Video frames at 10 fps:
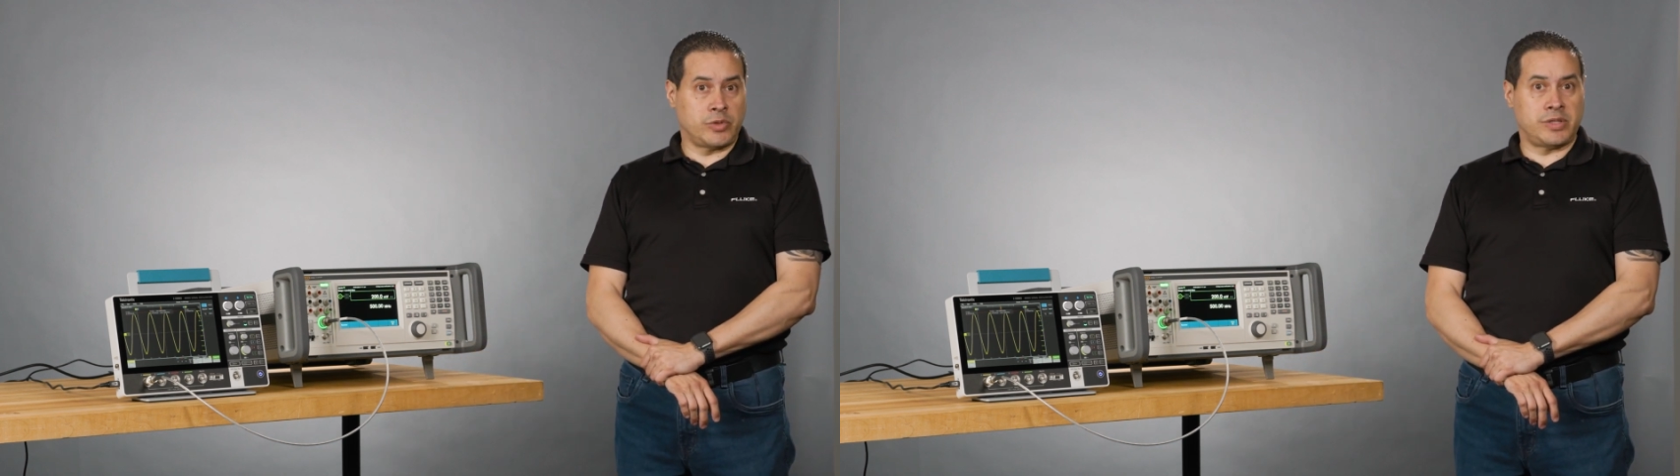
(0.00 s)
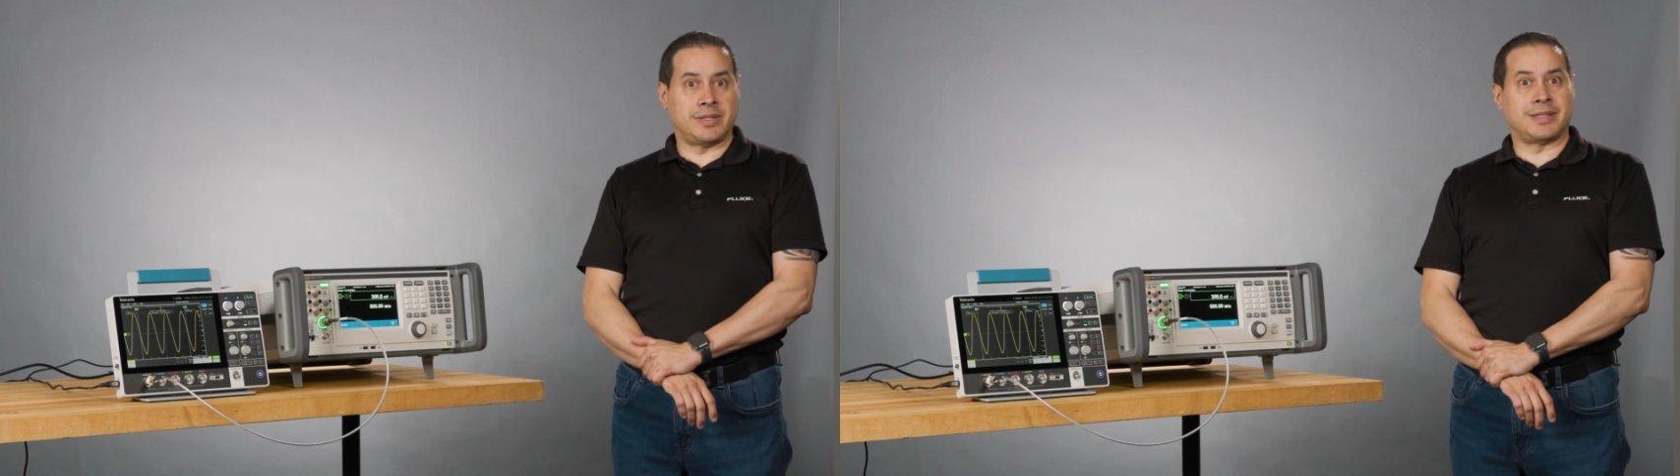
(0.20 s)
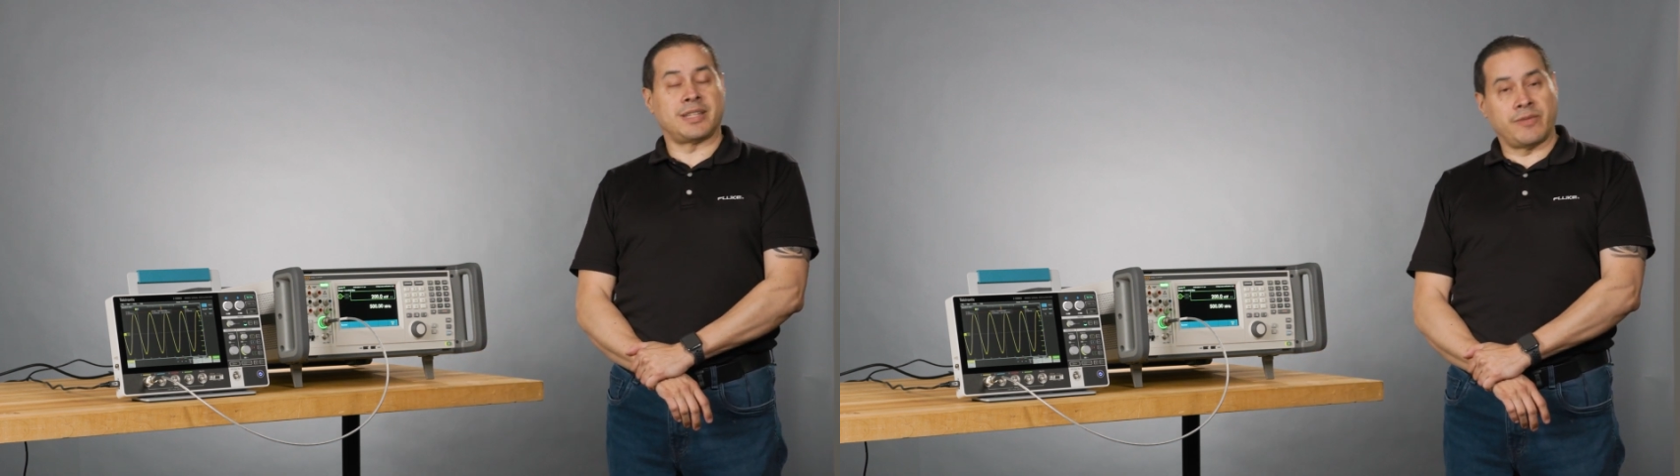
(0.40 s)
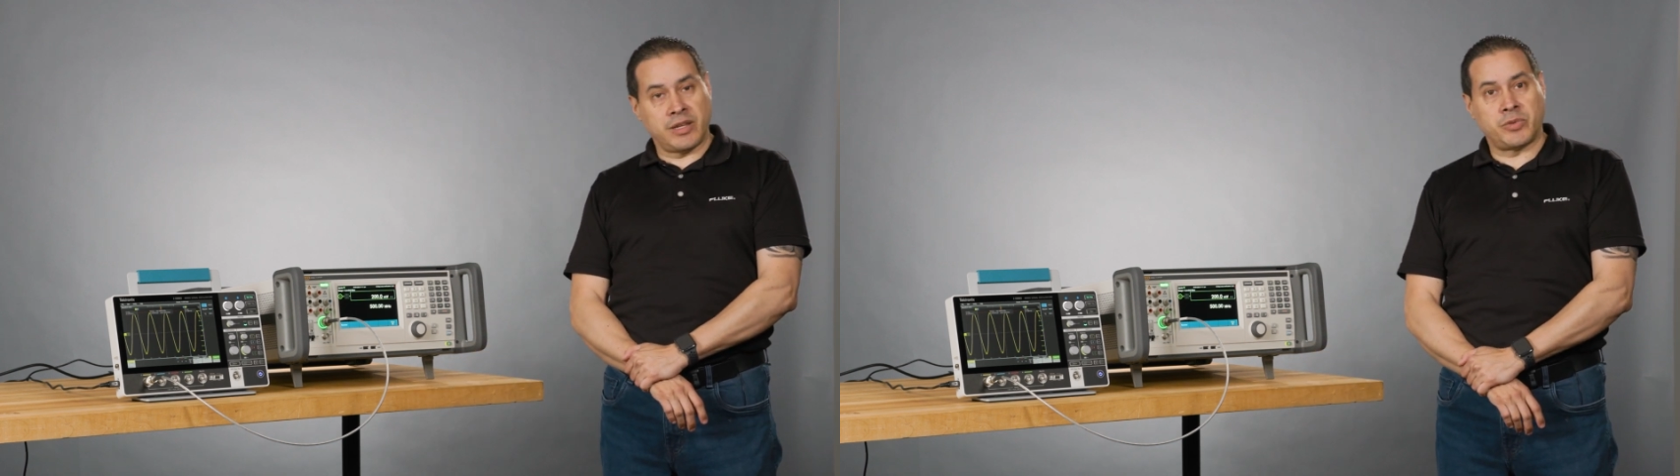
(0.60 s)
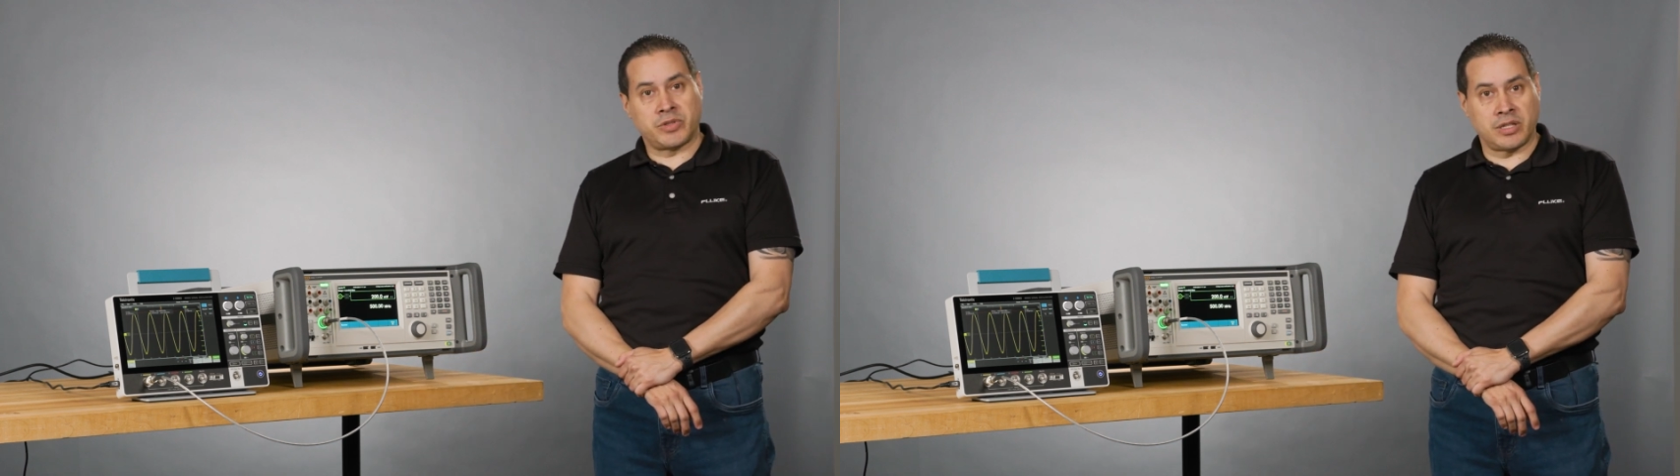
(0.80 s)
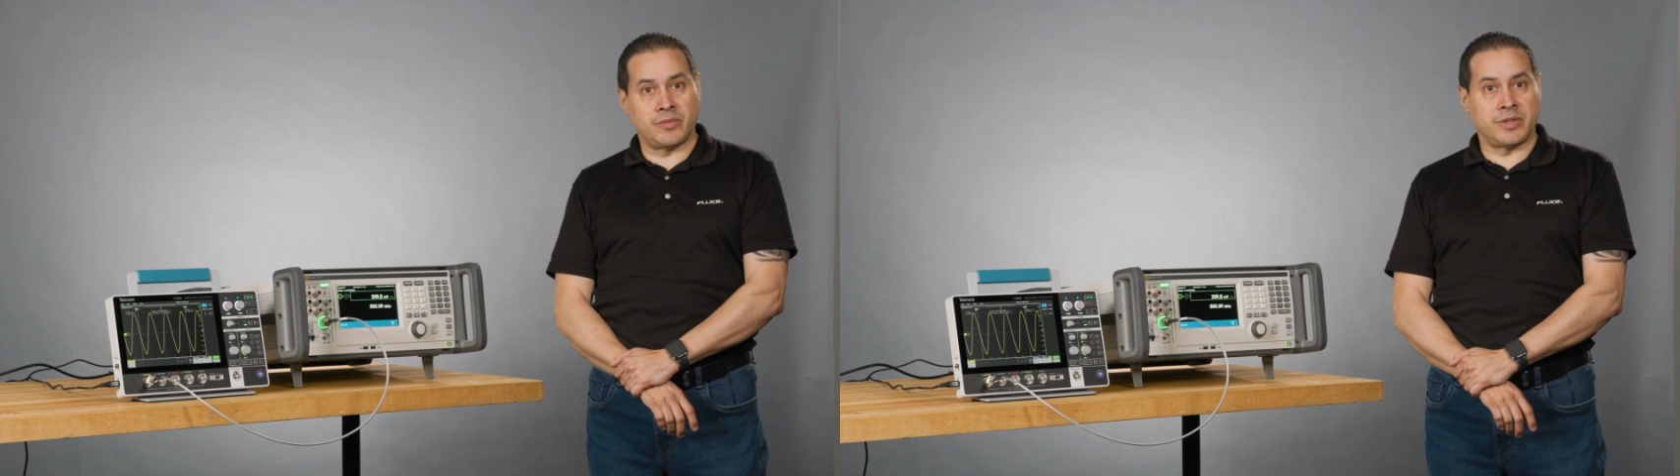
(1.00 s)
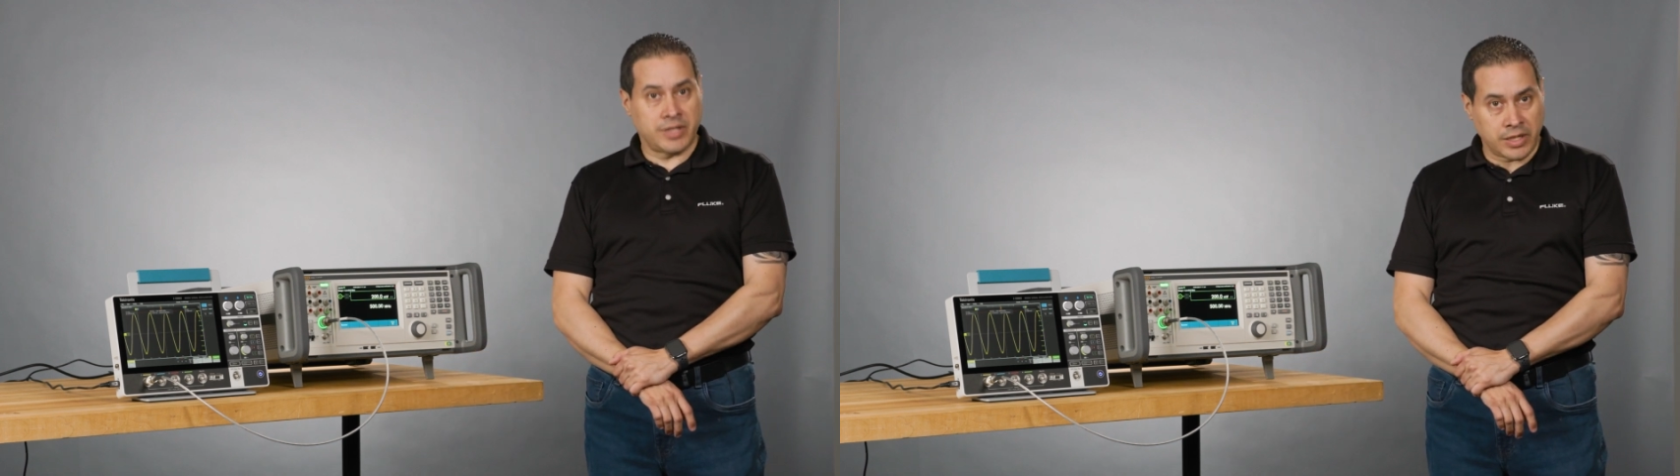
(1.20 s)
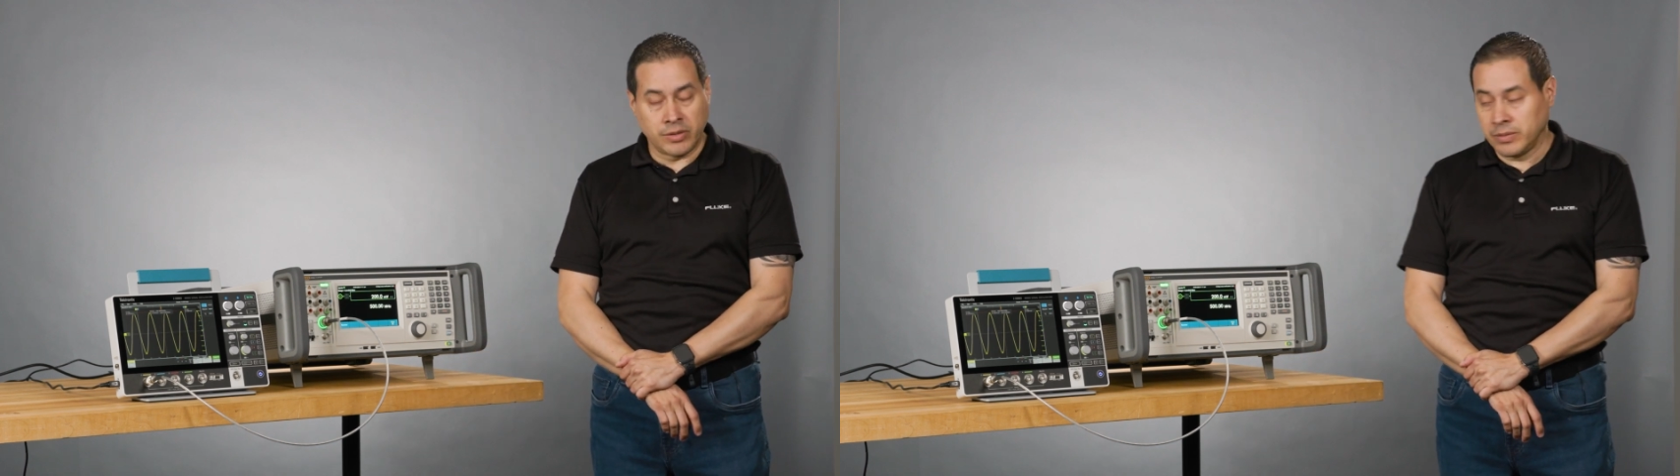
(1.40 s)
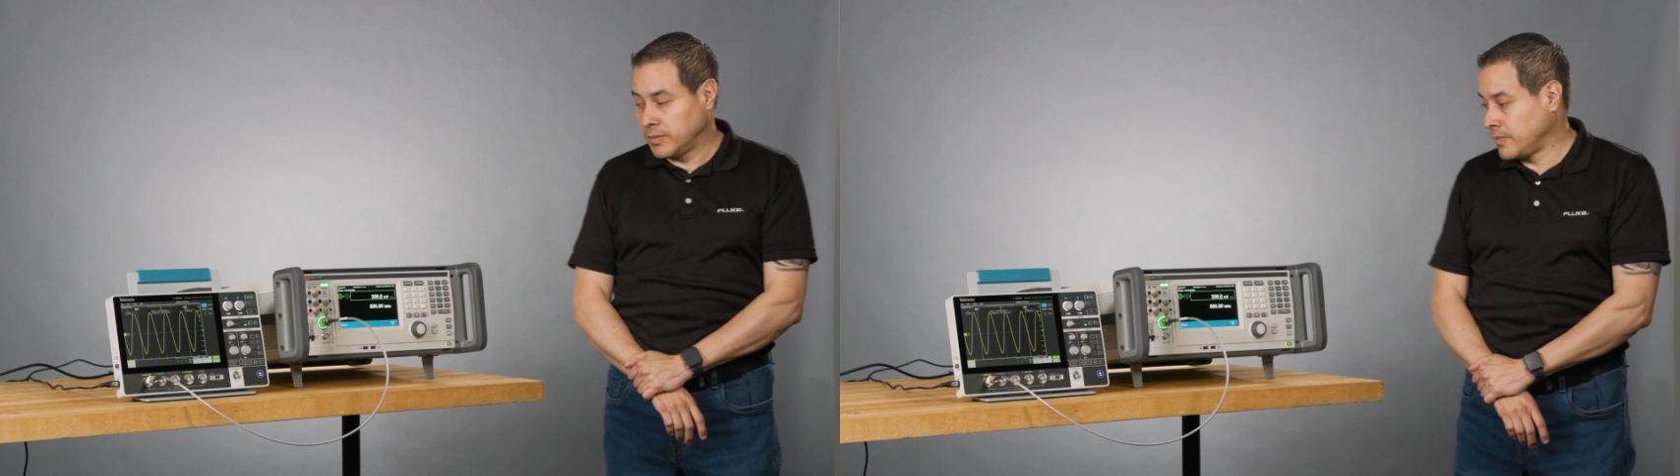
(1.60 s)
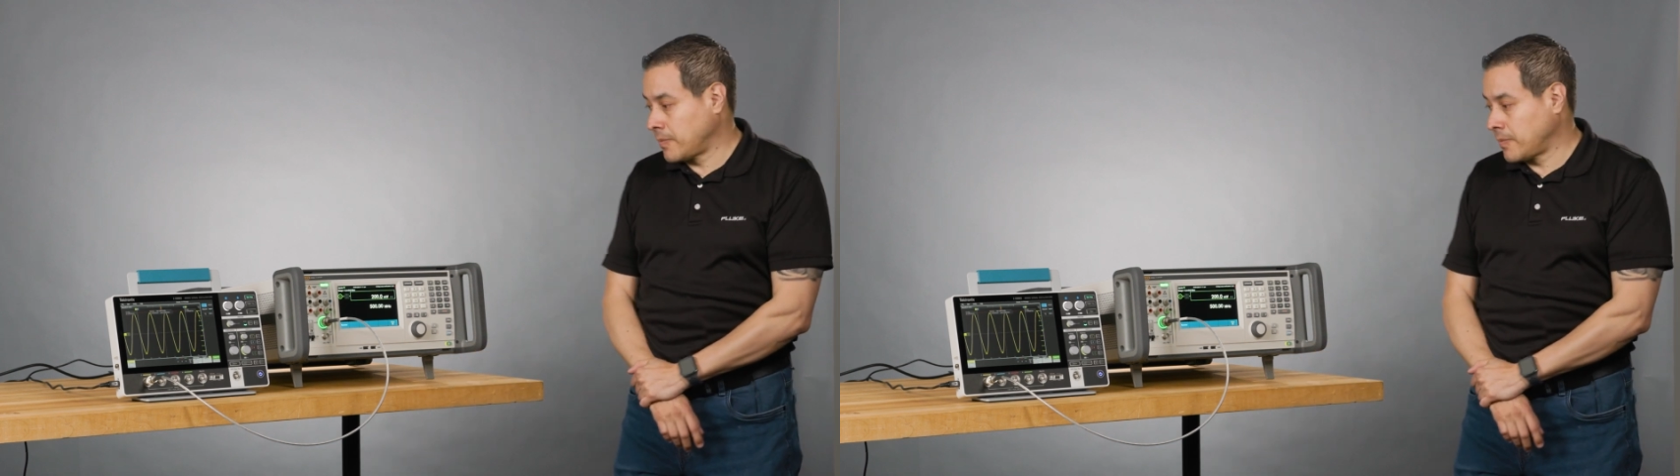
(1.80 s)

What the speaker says: which is the 70% of the signal,